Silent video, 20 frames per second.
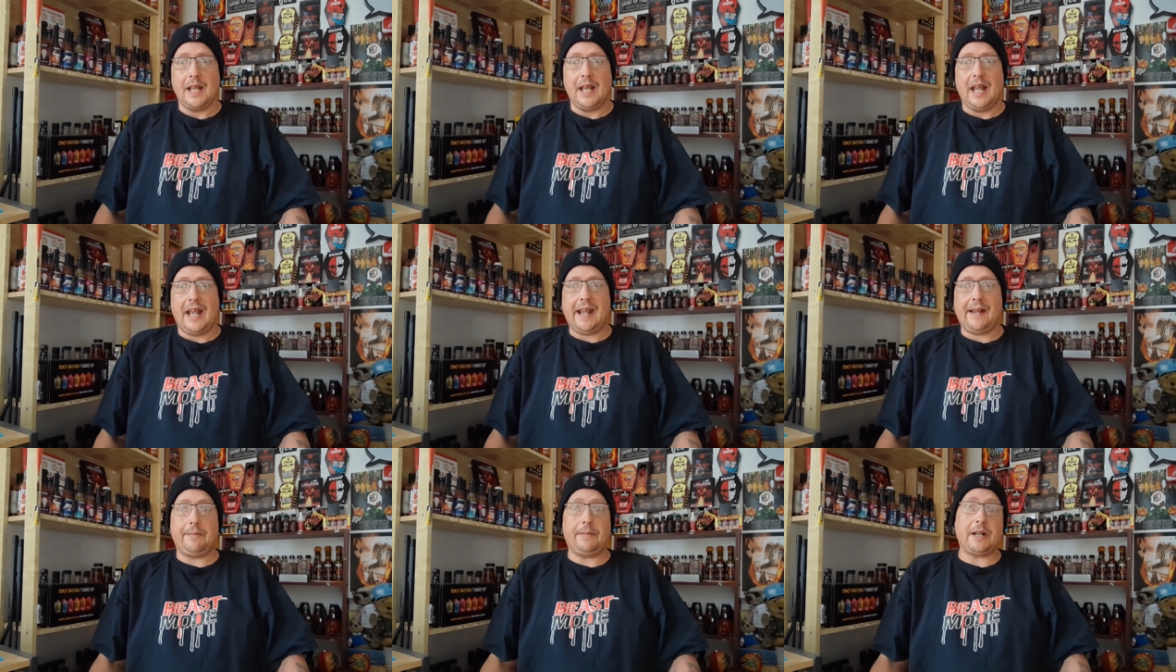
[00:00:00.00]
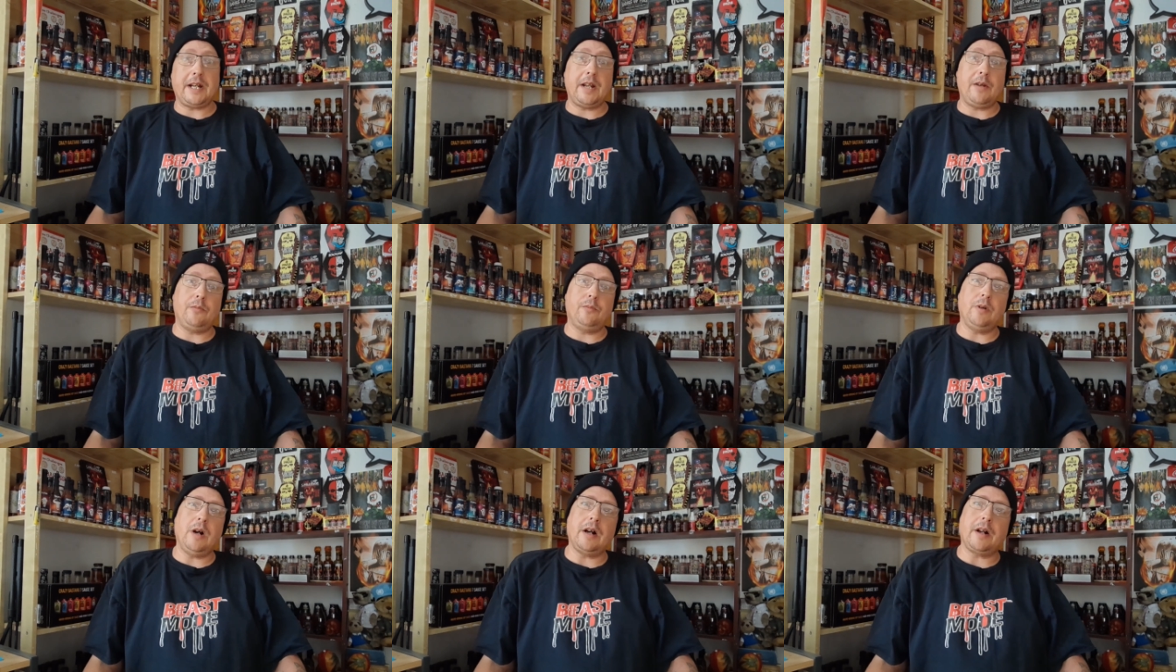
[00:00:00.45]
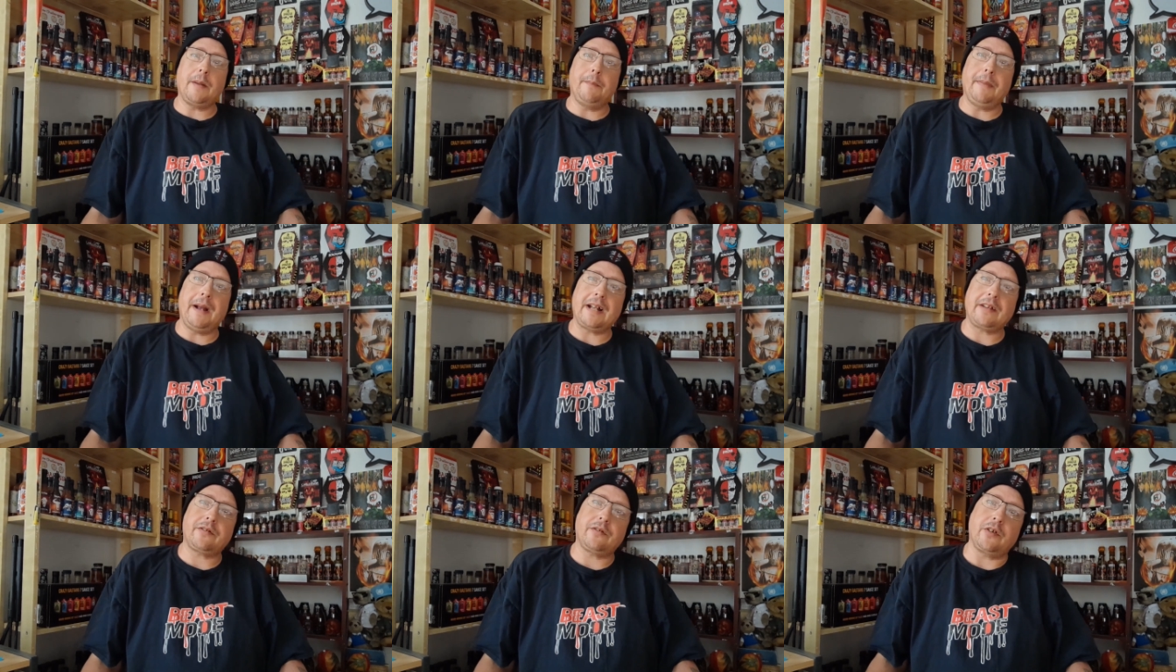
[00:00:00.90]
Hey everybody, welcome
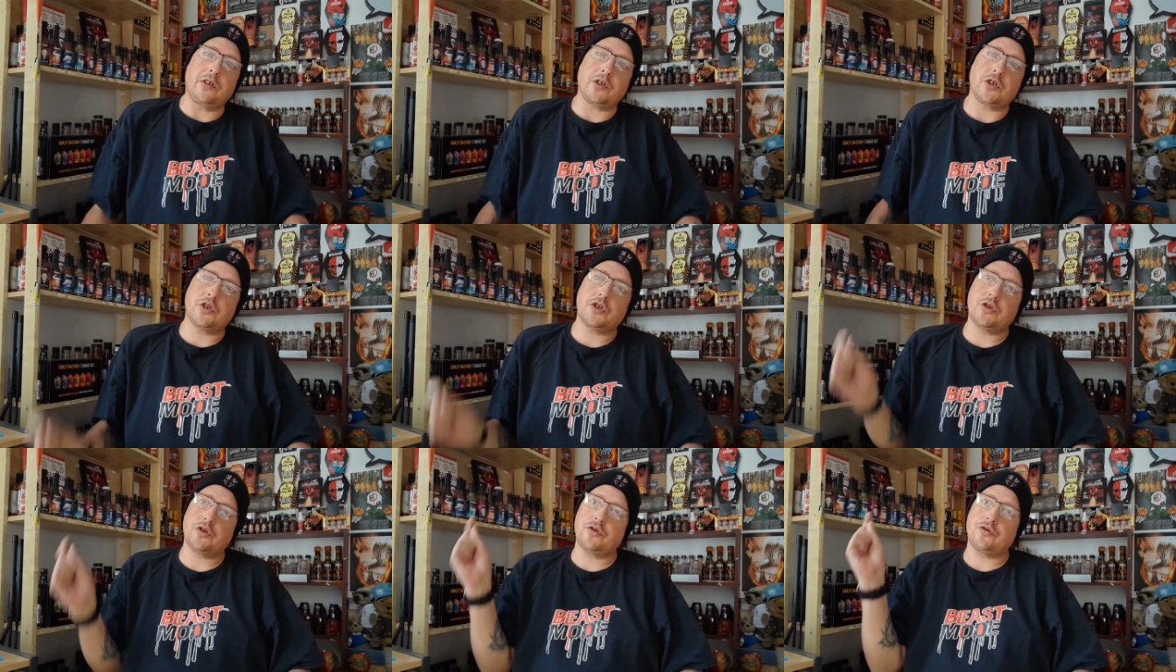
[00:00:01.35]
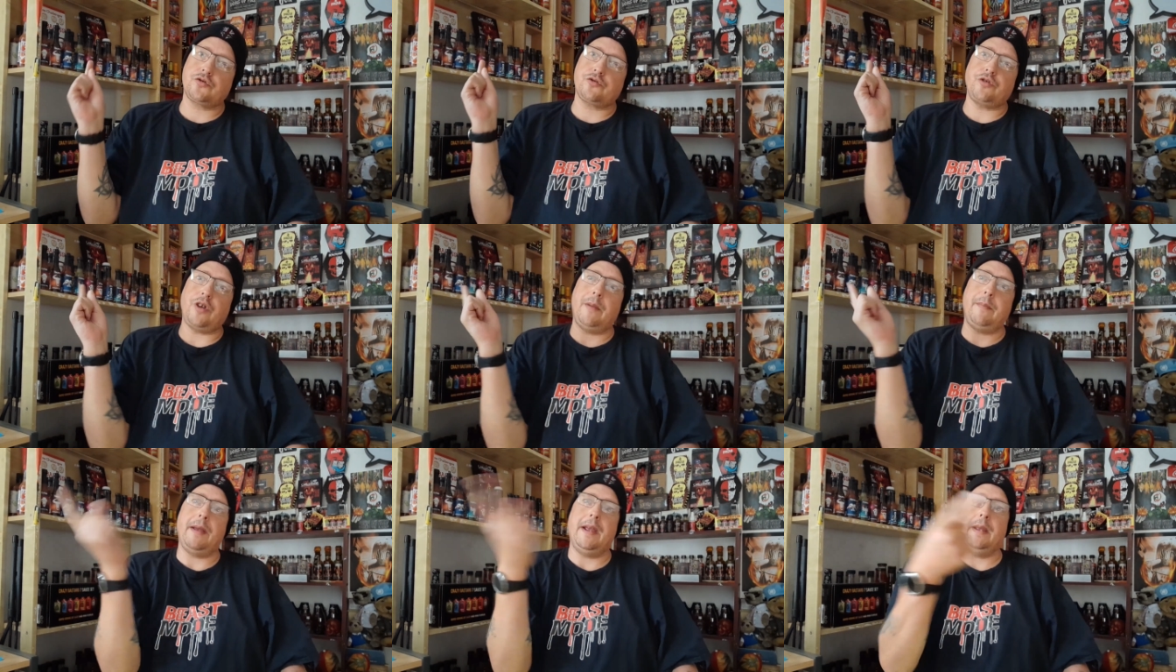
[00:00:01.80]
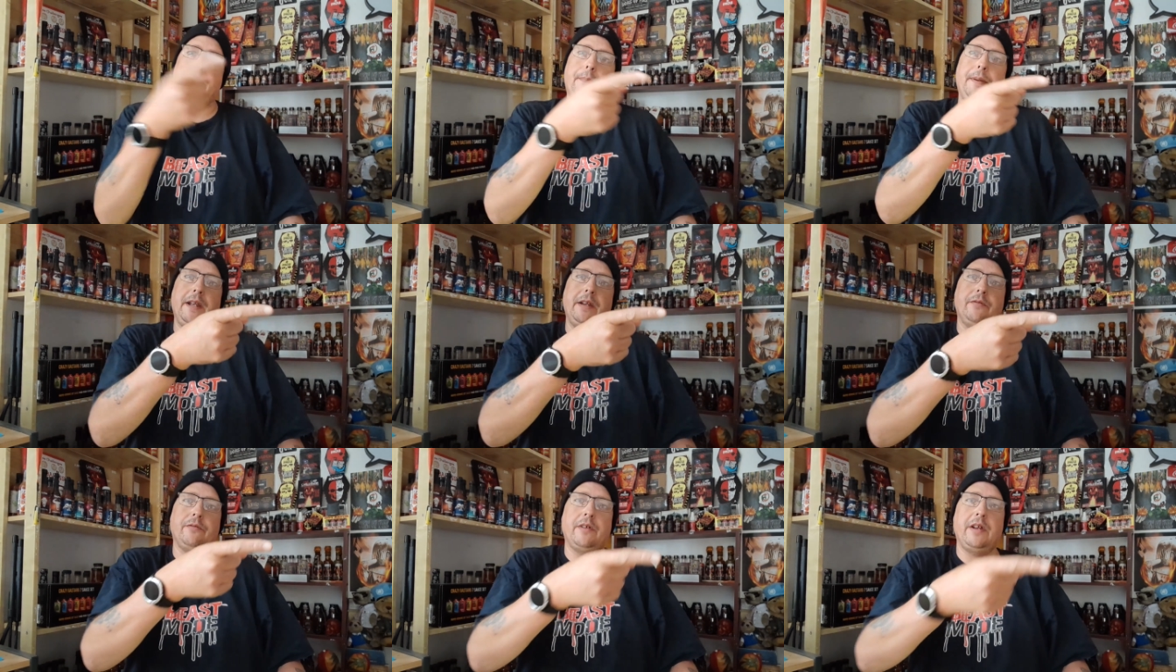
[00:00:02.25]
back to Extreme Heat
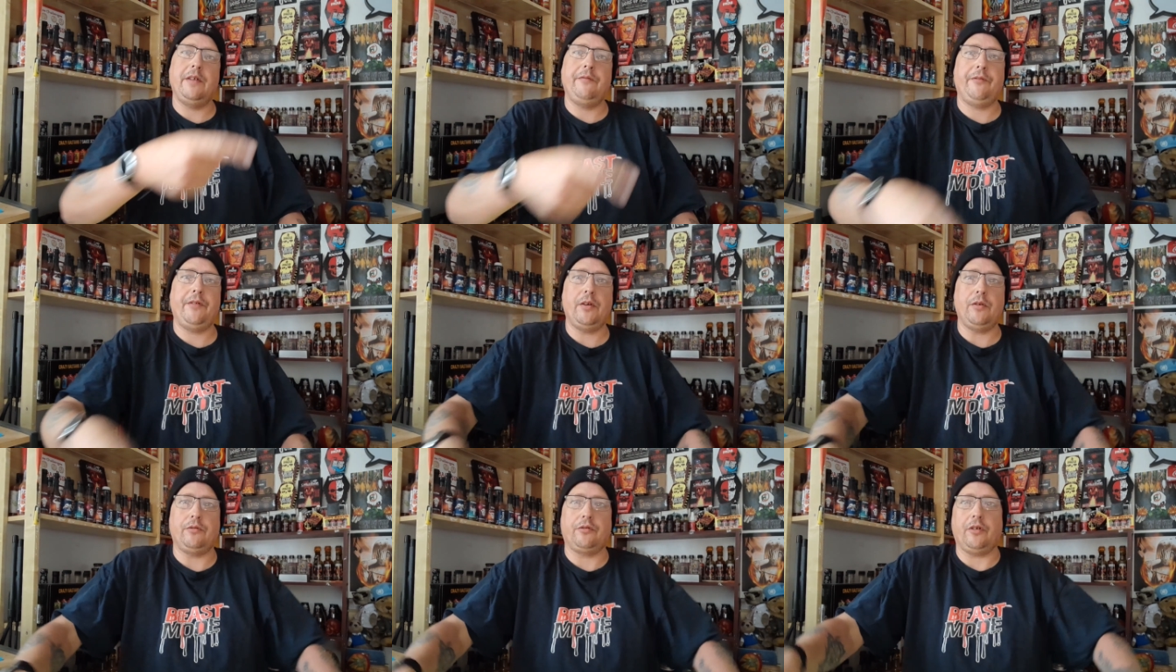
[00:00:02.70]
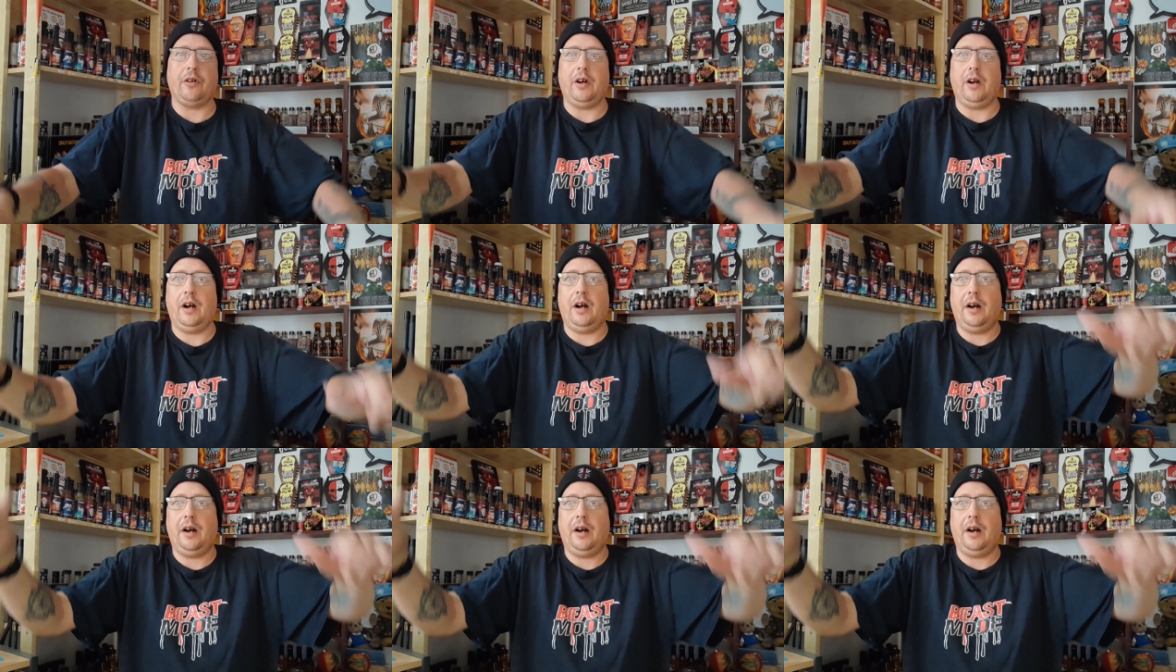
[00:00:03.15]
Pete Reviews.